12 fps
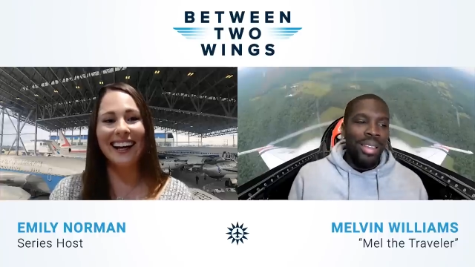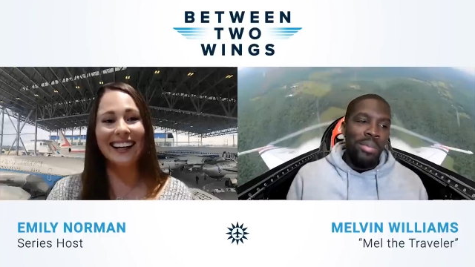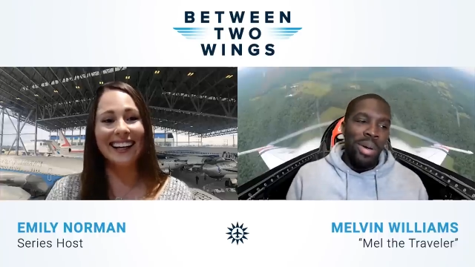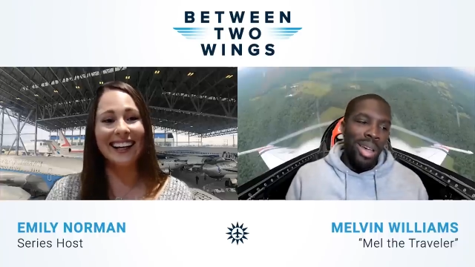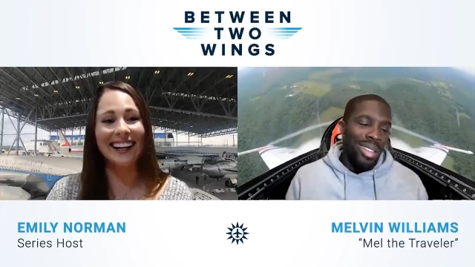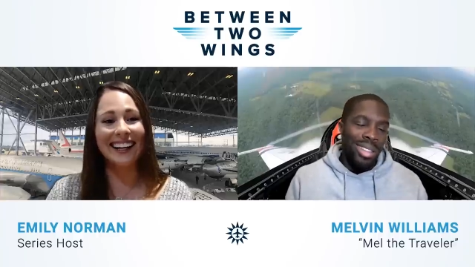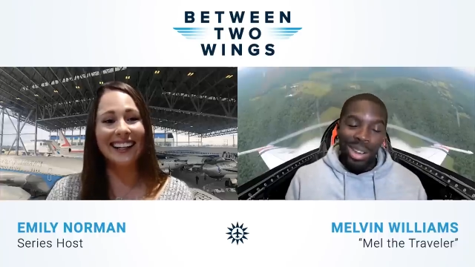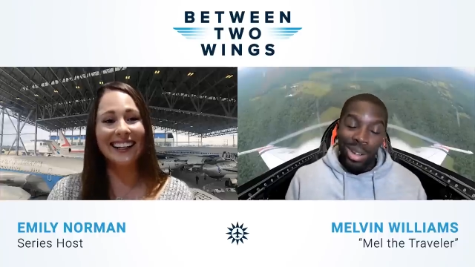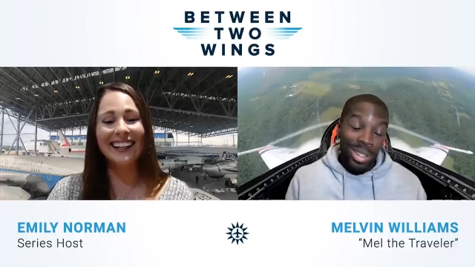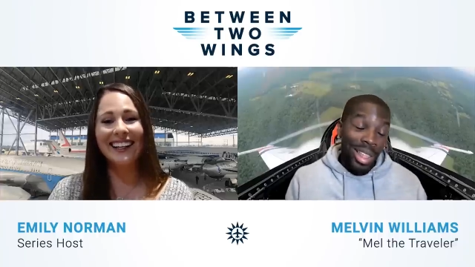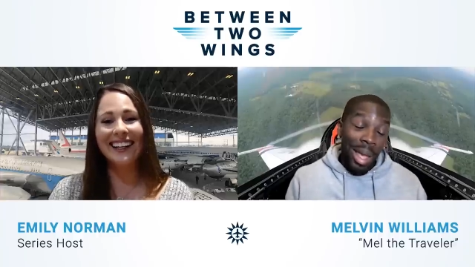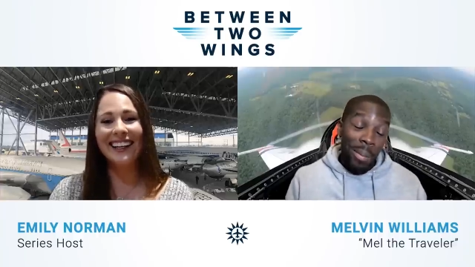Speaker 1: But you
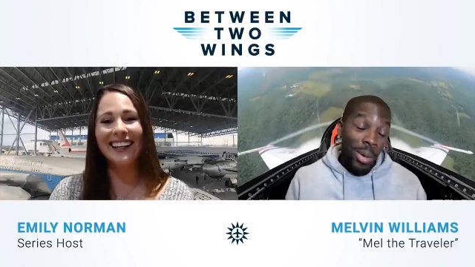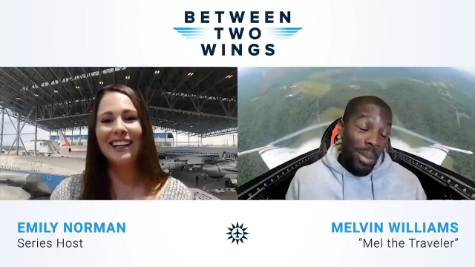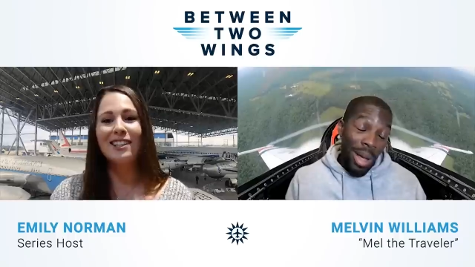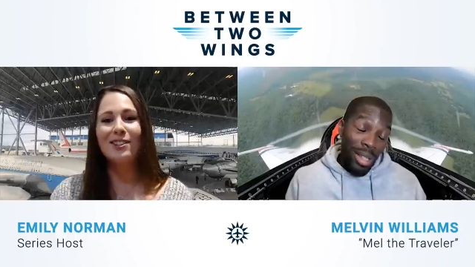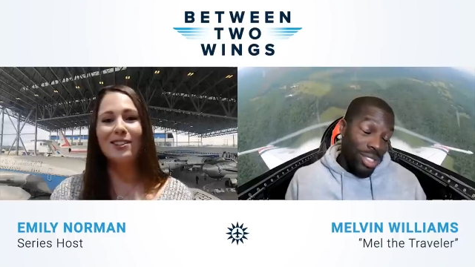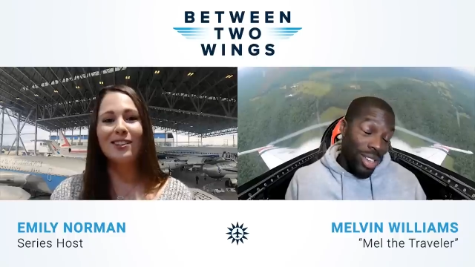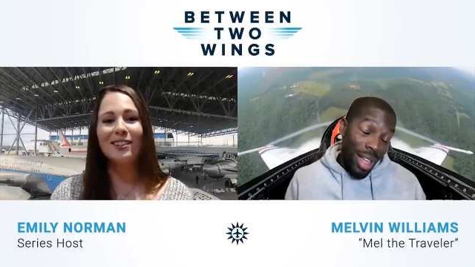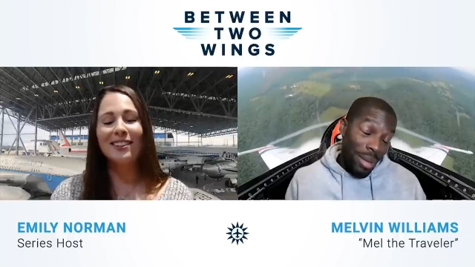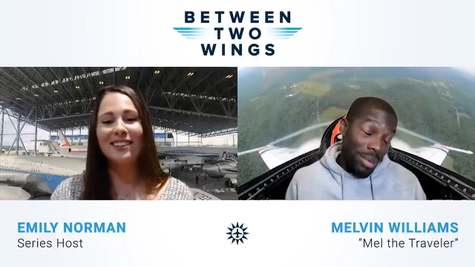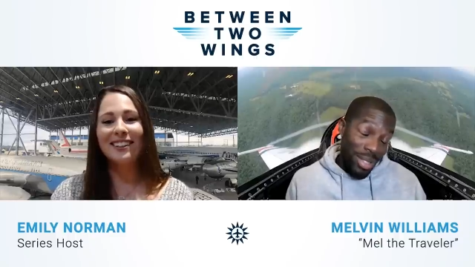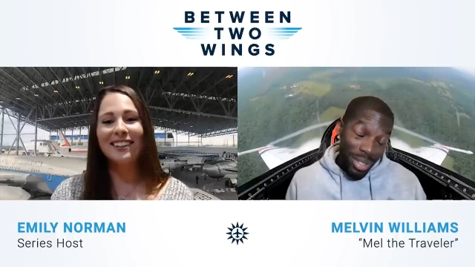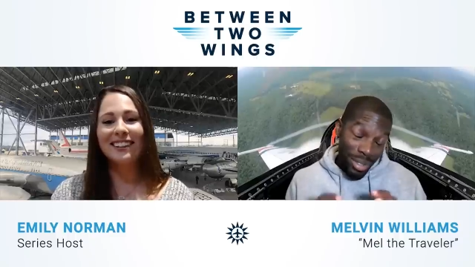know, at that point, my
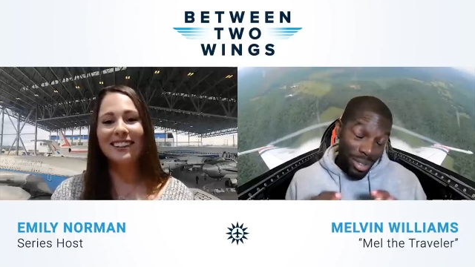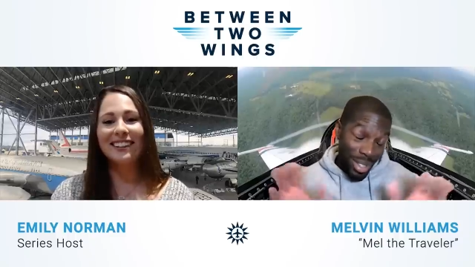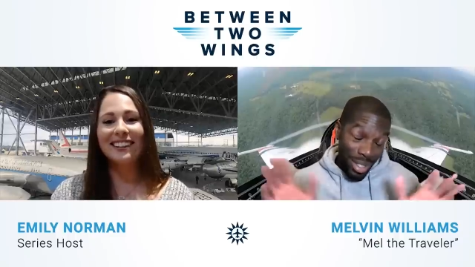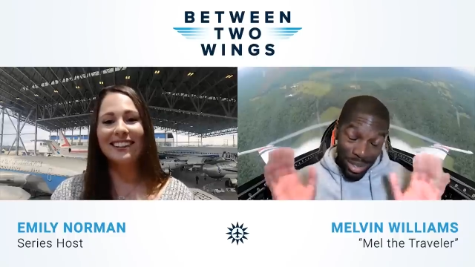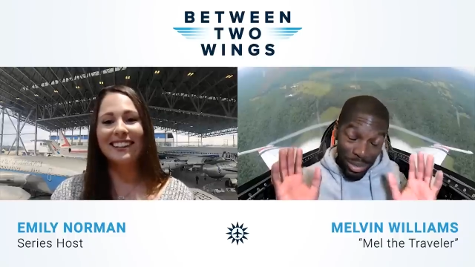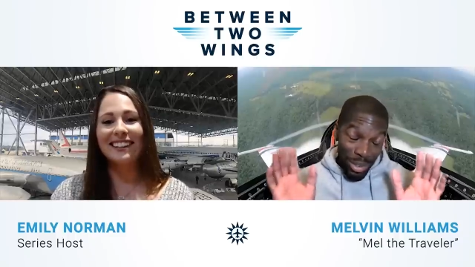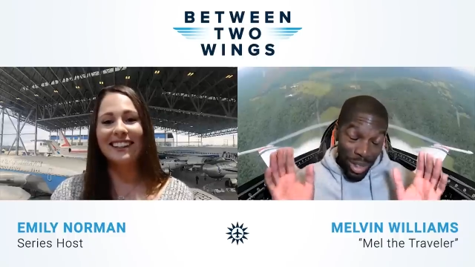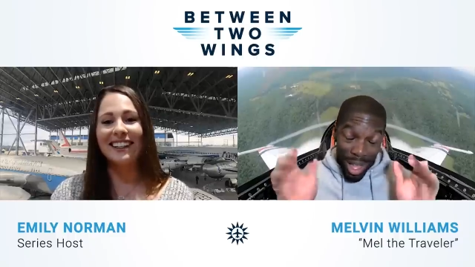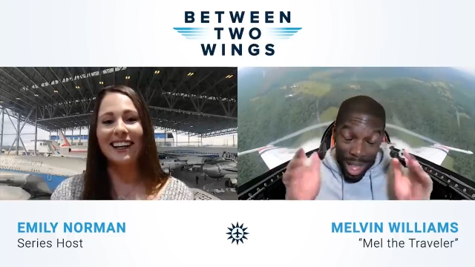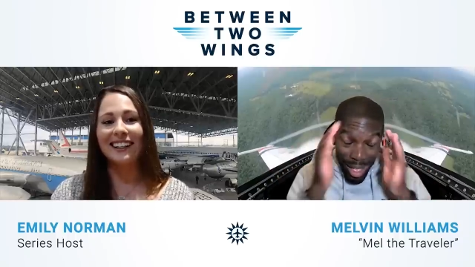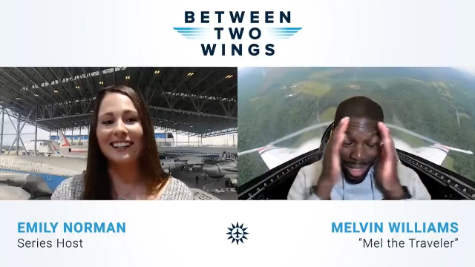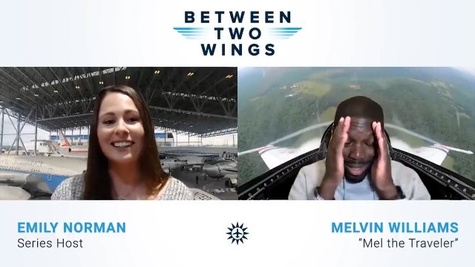job is to is to fly.
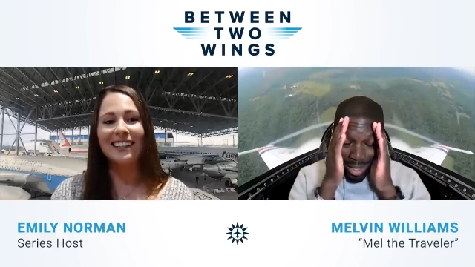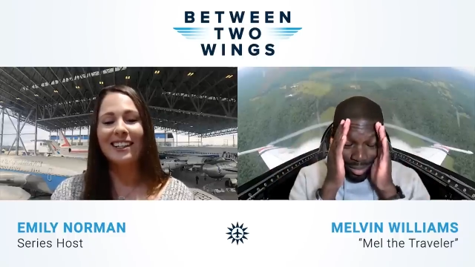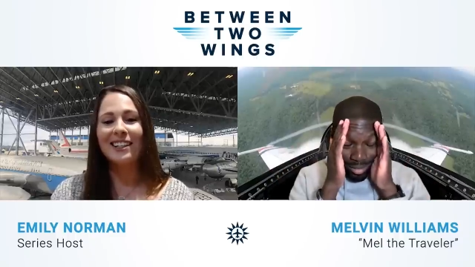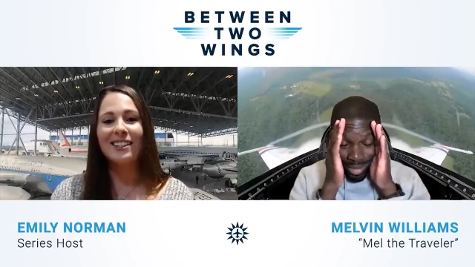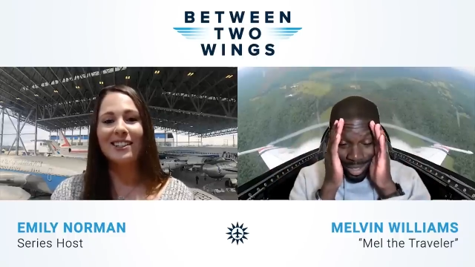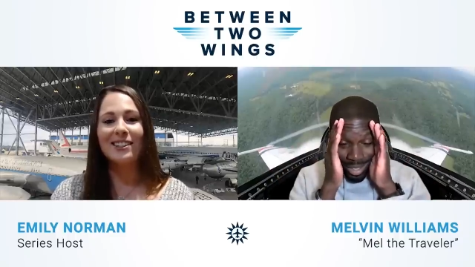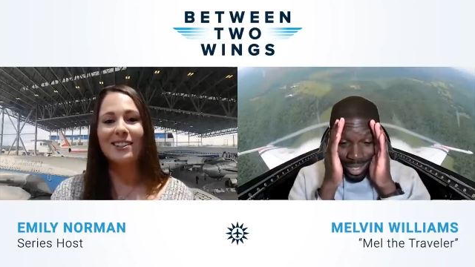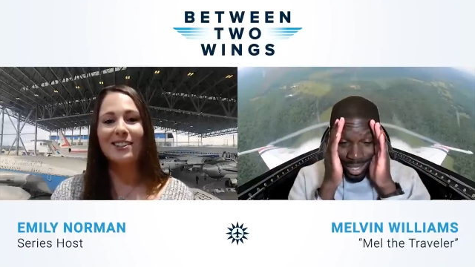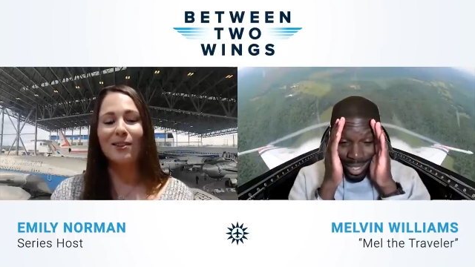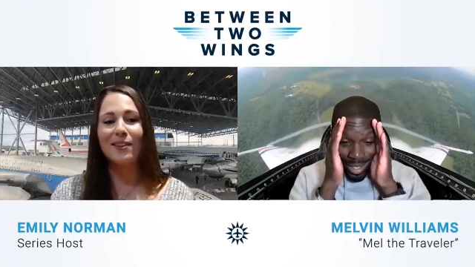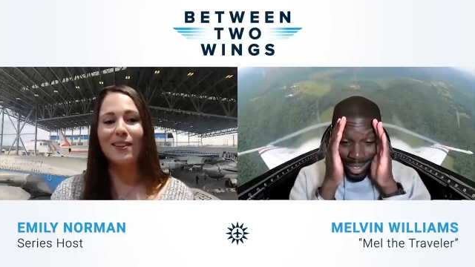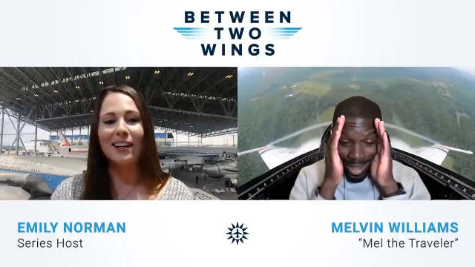Yeah.
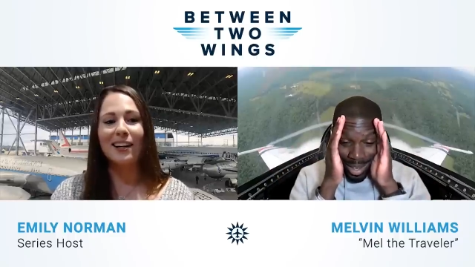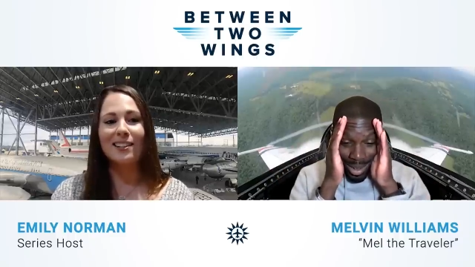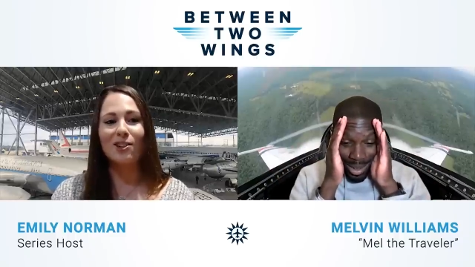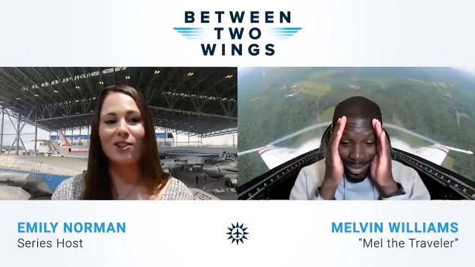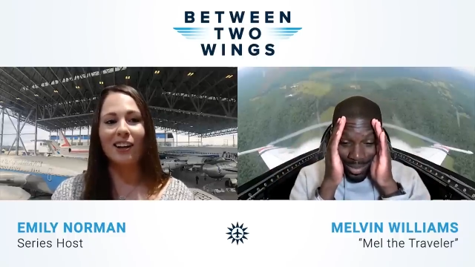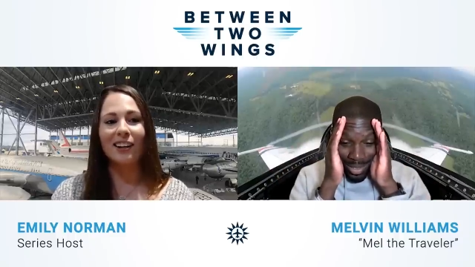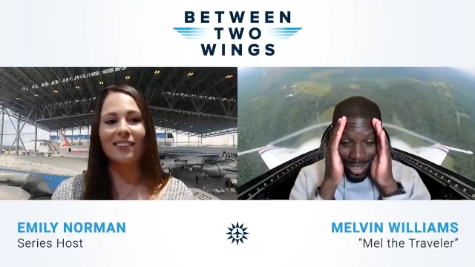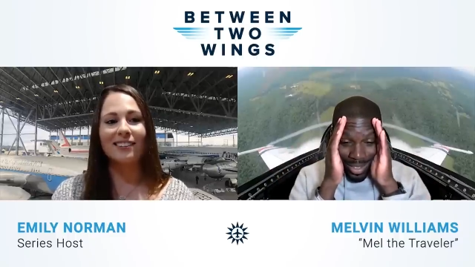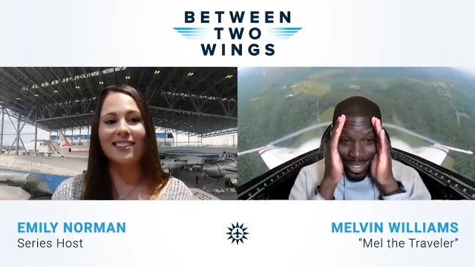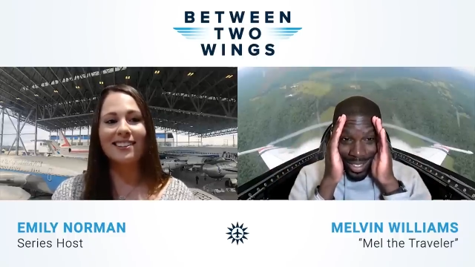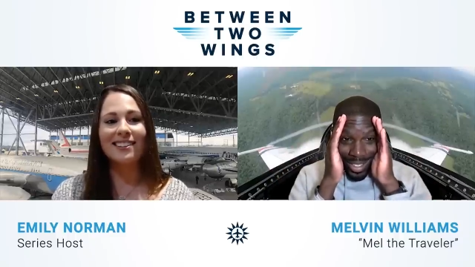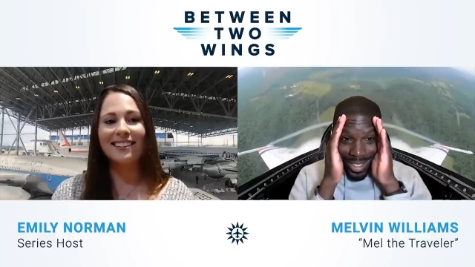don't and, think that's
Speaker 2: in the checklist.